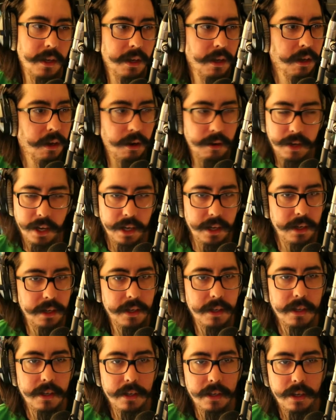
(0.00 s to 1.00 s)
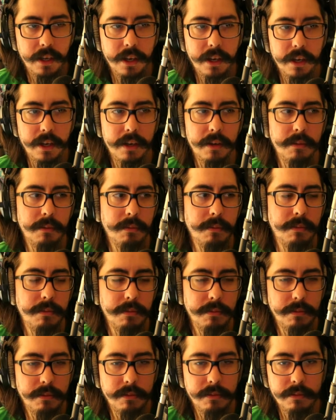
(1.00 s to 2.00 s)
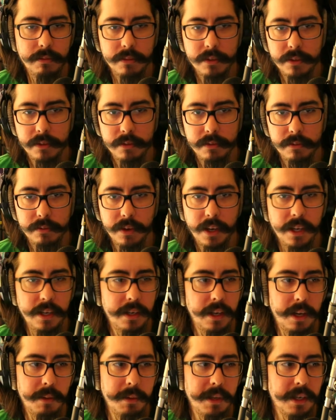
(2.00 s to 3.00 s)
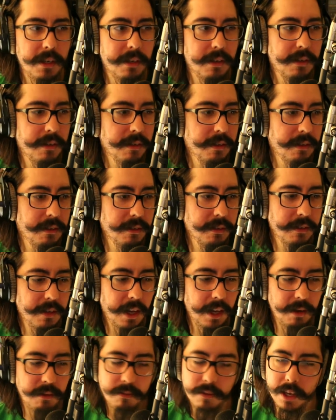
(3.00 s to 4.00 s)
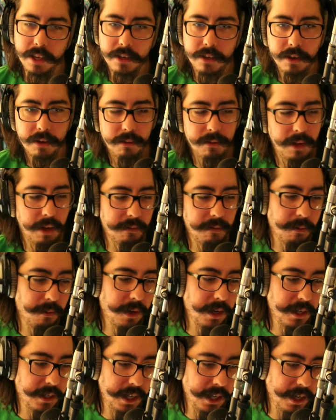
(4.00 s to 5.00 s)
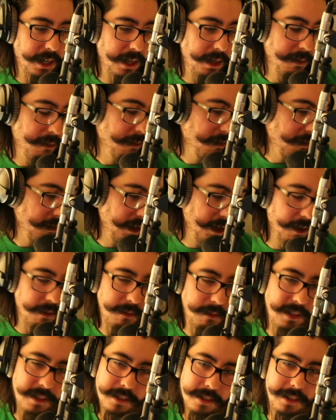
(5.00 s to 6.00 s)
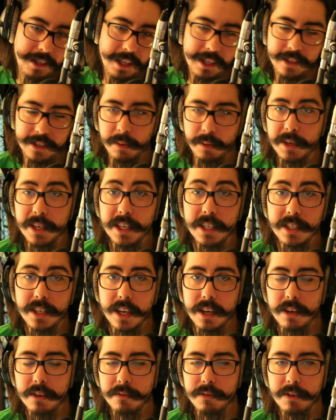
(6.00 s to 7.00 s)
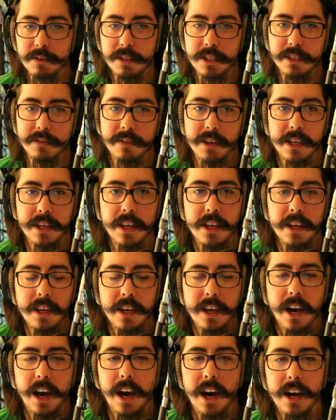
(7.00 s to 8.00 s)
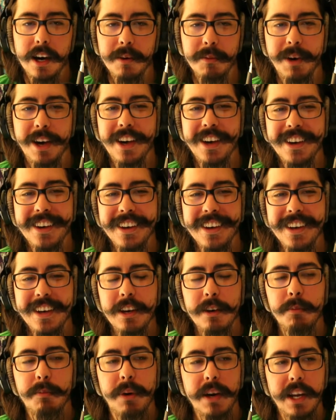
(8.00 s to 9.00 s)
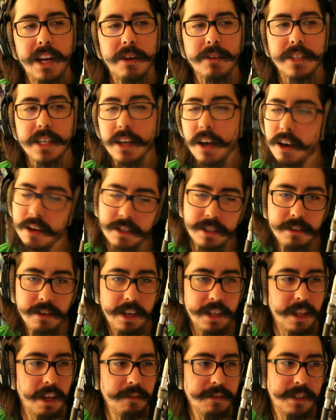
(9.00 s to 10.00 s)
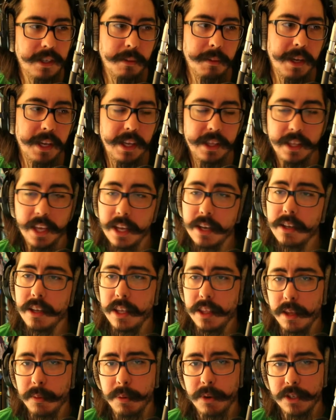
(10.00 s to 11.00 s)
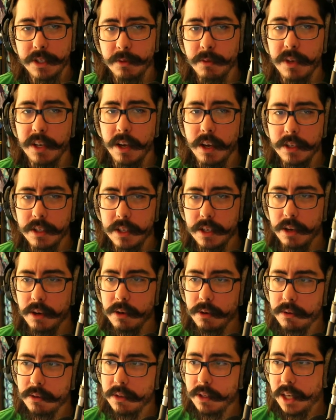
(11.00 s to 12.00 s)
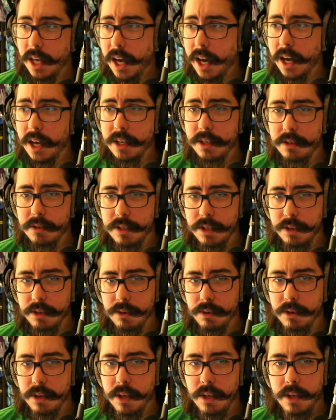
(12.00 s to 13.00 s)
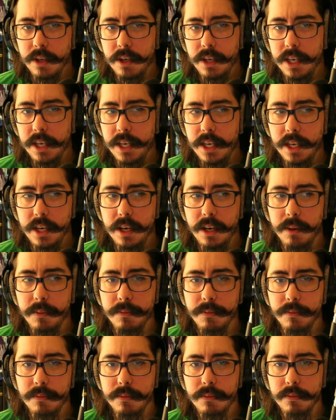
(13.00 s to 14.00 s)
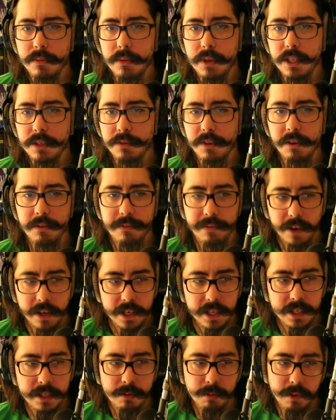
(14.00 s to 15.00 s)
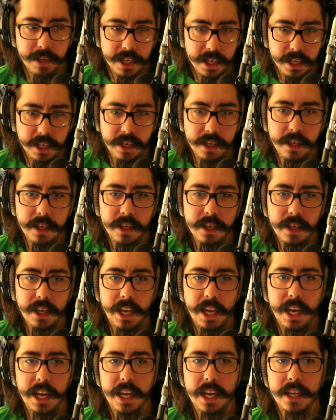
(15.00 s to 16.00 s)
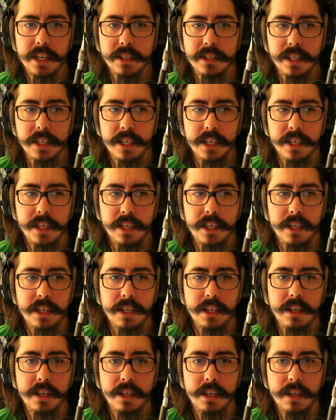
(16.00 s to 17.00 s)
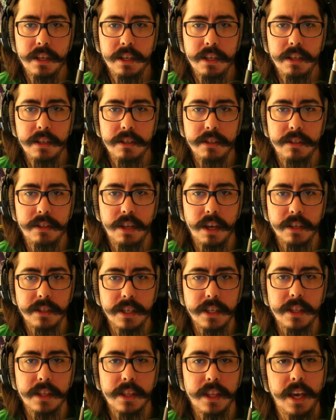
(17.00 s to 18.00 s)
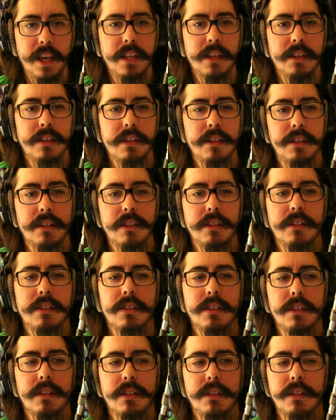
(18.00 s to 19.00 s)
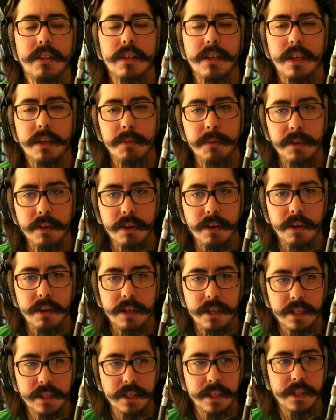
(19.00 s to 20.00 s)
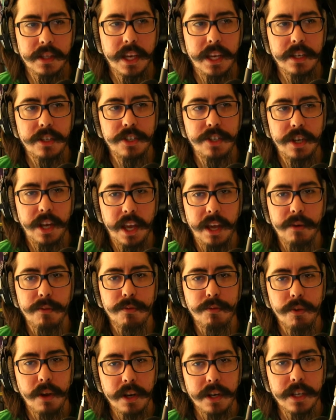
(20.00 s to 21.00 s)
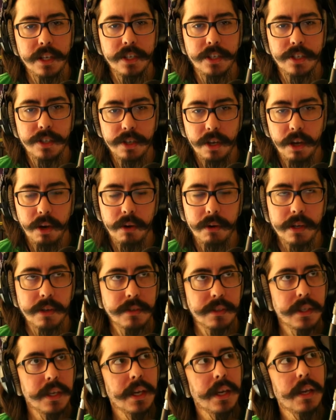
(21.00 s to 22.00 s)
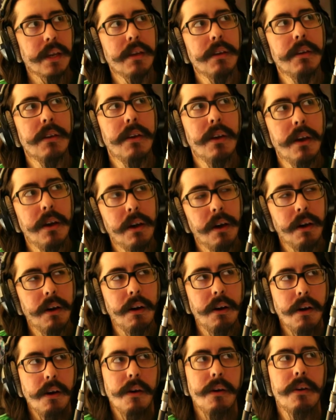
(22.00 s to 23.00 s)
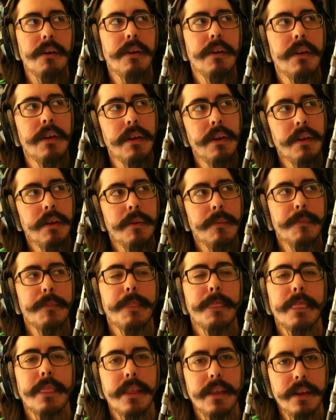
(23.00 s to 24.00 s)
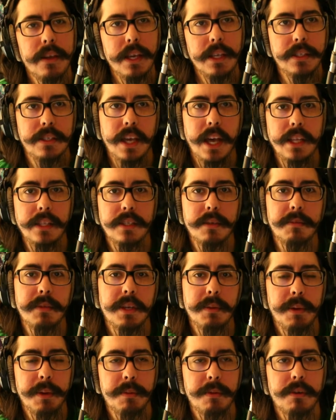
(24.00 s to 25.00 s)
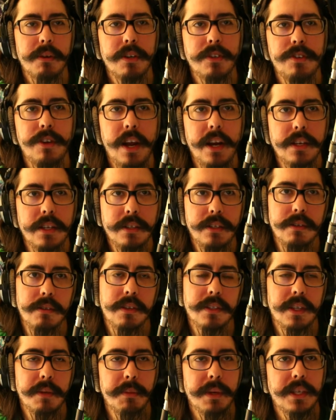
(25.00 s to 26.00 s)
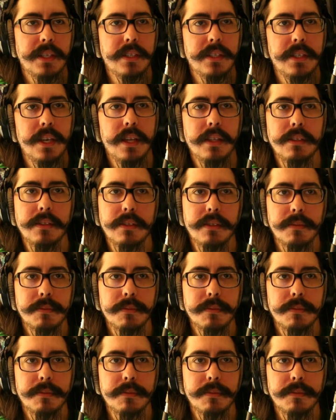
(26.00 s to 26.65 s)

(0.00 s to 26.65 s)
"Okay, it's fine. I mean, I don't ever want to take any, you know, it's Summit. He's got enough viewers. He's fine." But I was like, "Oh, dude, I love Summit." And the person went on to go, "Yeah, I do too. He's very funny. He's witty, and he doesn't let the community, or doesn't let chat run his show." And I was like, huh, is that something people are attracted to? Because that makes sense.